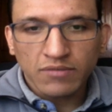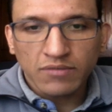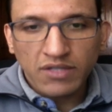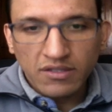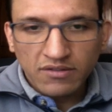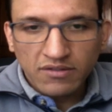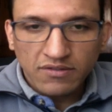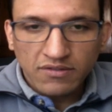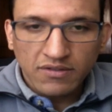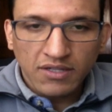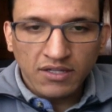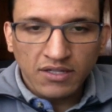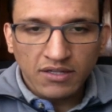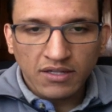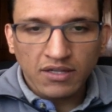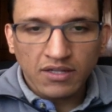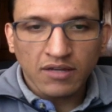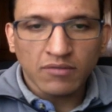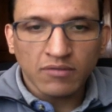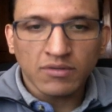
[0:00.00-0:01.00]
We can see it
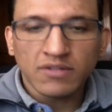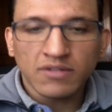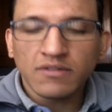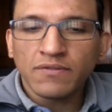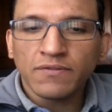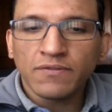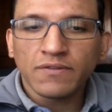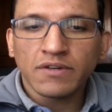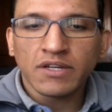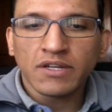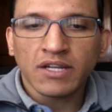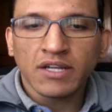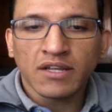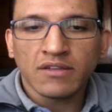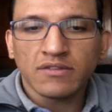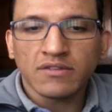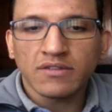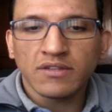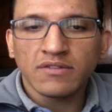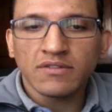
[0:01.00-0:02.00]
here. What's a
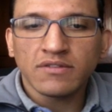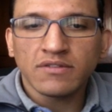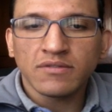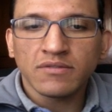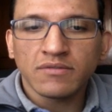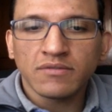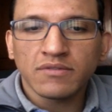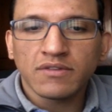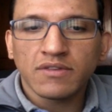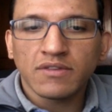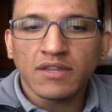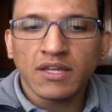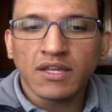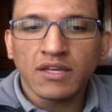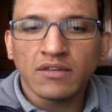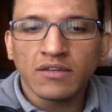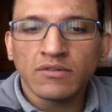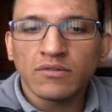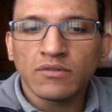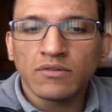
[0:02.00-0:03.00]
furnace? This is the
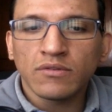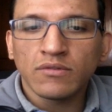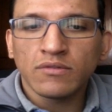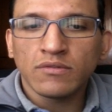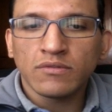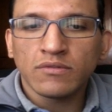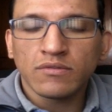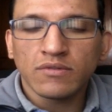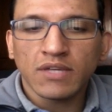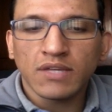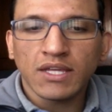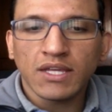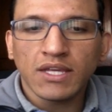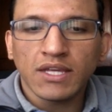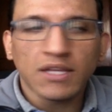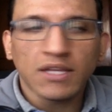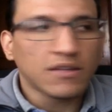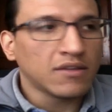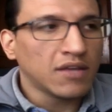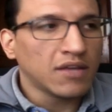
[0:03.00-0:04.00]
thing you use to
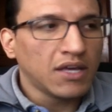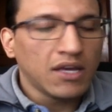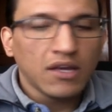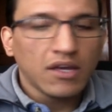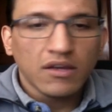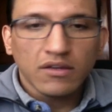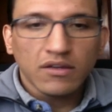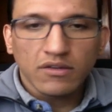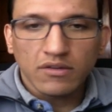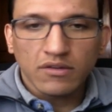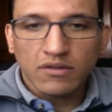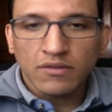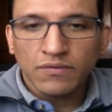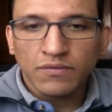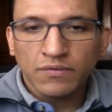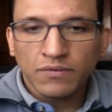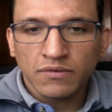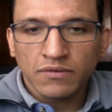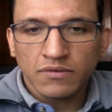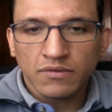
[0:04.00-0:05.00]
heat your
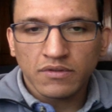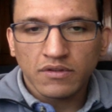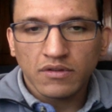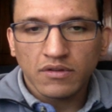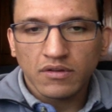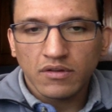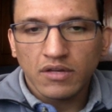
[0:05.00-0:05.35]
food.